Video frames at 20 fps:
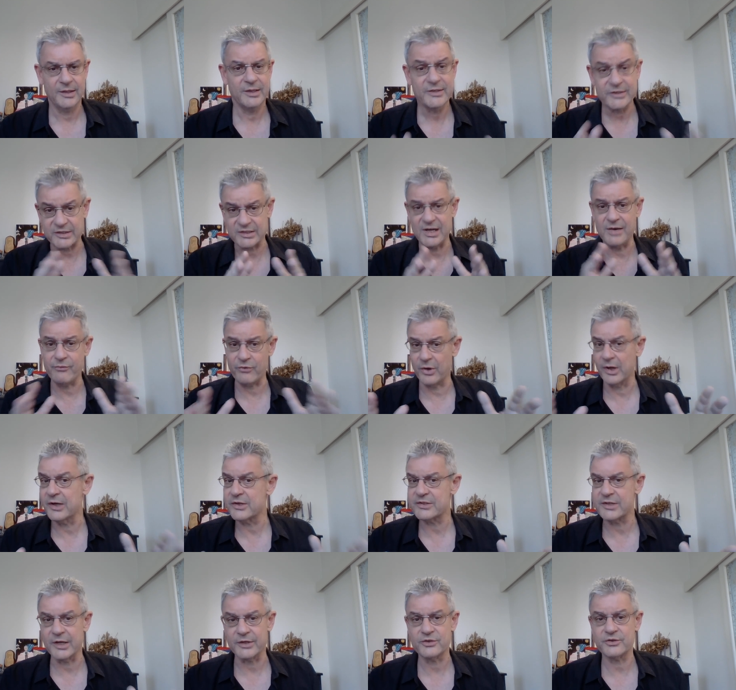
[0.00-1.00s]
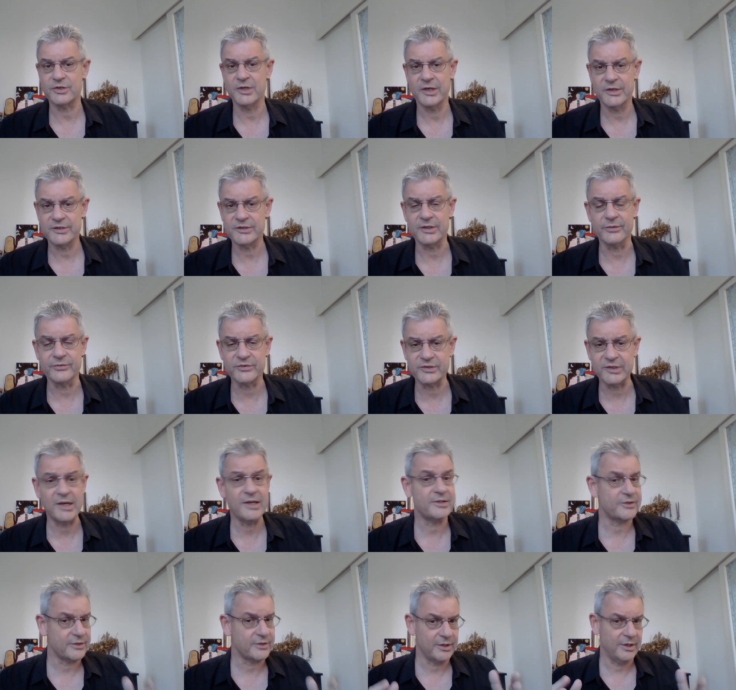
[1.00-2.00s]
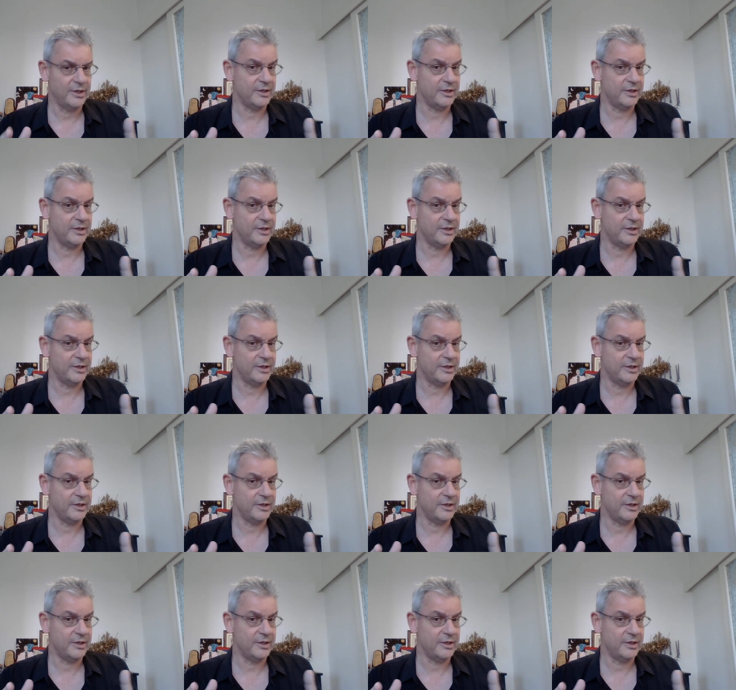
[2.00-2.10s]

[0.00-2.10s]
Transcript: several such self-states,